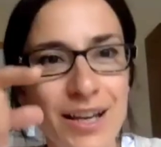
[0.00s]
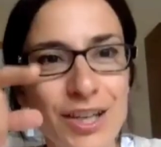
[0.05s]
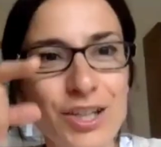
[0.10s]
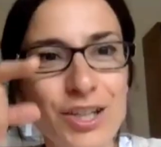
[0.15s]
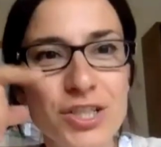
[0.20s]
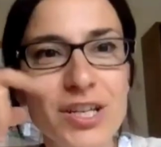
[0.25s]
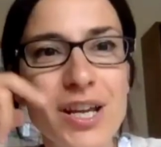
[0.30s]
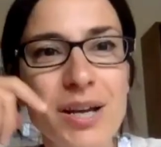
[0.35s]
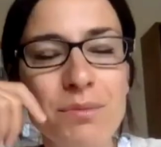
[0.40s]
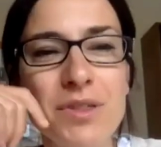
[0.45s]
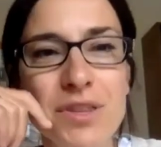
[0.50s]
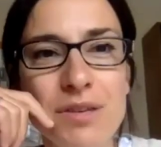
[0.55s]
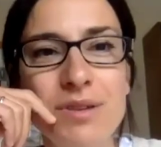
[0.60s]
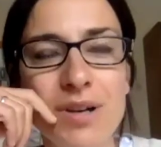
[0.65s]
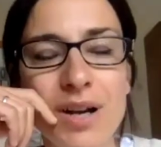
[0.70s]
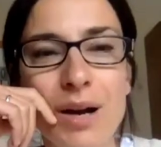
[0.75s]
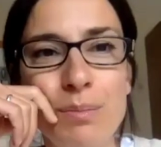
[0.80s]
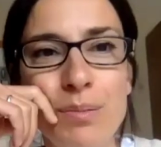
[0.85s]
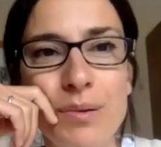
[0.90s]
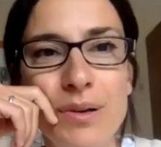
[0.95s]
can share with you a
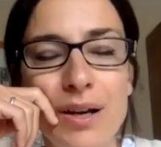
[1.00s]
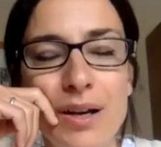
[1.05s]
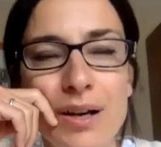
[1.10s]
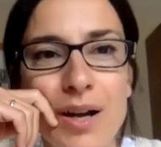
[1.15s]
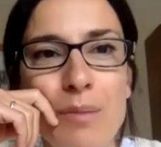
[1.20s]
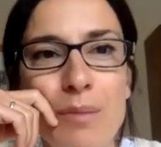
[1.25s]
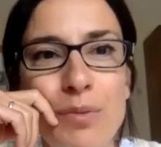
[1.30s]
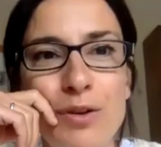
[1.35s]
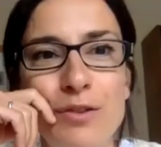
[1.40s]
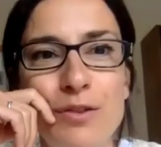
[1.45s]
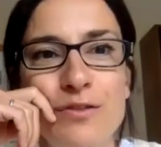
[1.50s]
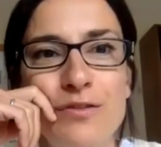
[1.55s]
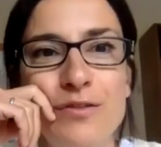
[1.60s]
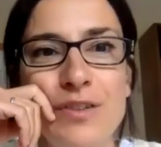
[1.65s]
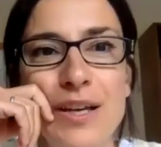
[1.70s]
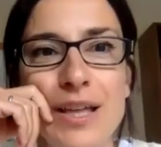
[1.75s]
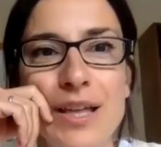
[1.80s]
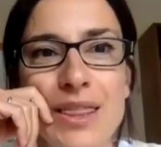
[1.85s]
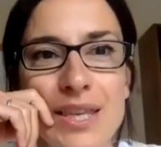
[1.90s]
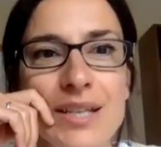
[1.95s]
couple of
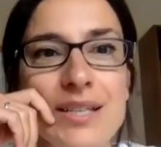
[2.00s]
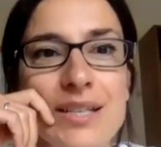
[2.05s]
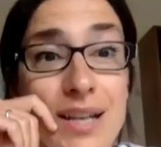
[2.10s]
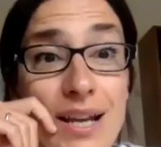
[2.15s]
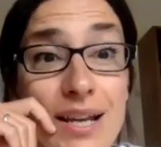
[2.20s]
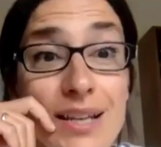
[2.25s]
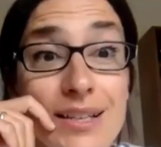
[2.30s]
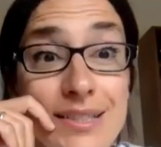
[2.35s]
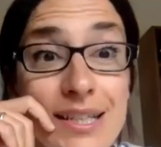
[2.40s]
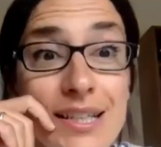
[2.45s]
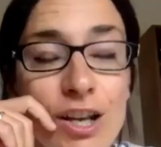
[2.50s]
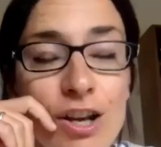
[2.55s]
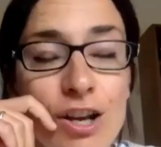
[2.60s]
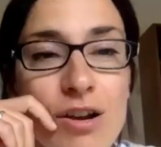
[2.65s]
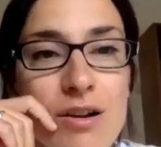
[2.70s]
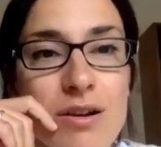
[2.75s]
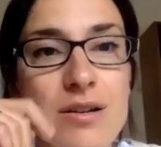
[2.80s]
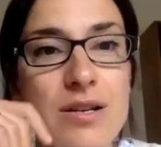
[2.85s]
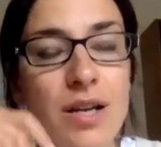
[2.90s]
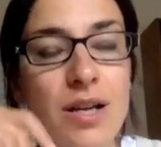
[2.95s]
things that I did
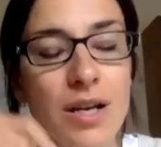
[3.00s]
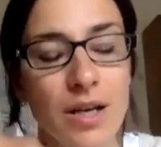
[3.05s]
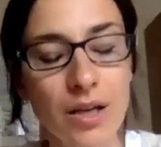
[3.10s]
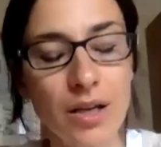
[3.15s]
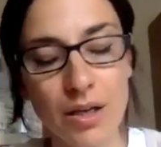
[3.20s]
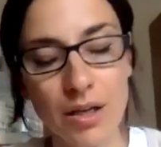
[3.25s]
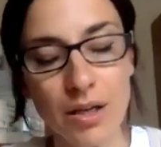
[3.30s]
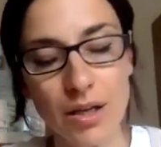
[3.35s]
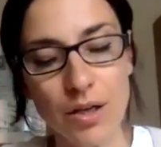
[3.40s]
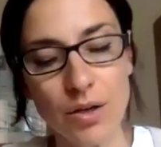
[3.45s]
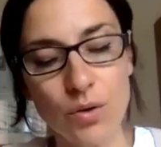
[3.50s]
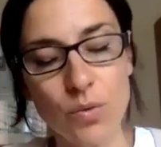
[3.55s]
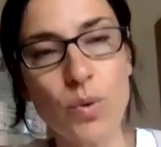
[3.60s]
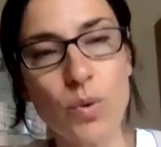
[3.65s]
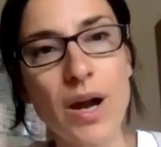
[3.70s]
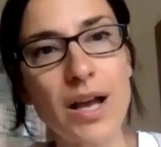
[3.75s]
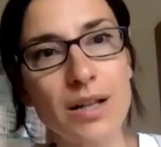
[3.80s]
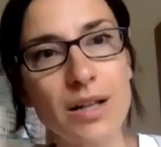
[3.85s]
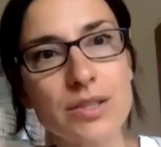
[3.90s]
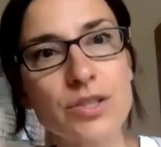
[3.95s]
learn
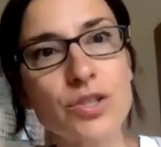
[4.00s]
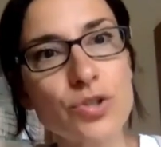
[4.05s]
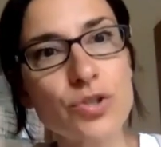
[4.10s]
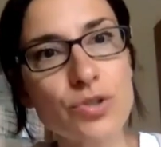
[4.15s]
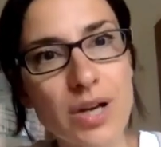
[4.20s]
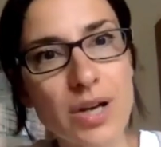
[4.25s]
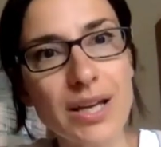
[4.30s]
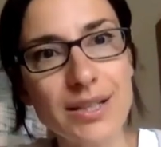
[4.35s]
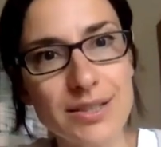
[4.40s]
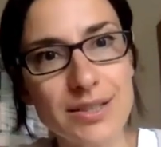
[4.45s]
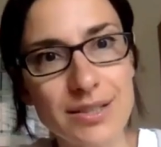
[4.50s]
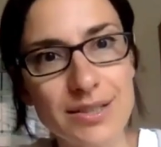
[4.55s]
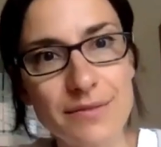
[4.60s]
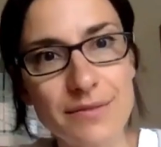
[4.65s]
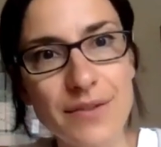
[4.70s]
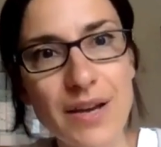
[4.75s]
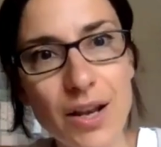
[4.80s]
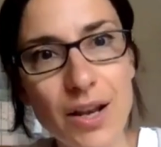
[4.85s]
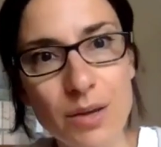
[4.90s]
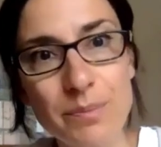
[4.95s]
whilst trying to
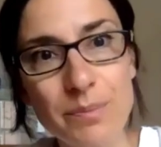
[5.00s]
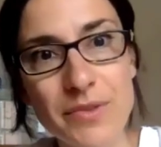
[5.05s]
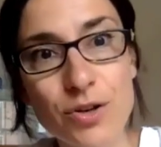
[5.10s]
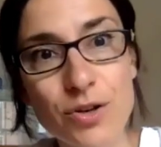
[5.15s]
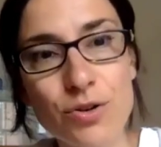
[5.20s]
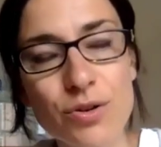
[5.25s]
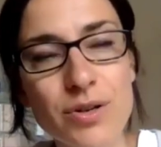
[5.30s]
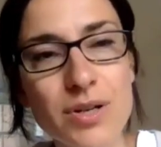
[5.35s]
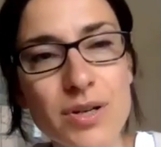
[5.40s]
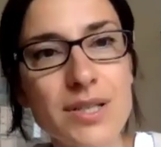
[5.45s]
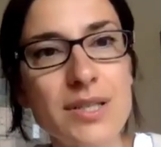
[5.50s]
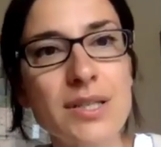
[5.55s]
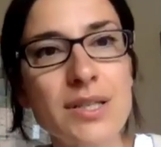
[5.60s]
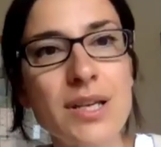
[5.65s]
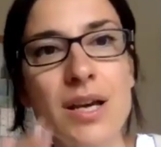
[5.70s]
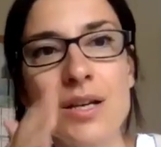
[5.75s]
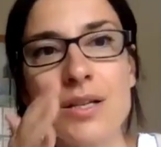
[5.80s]
develop the course.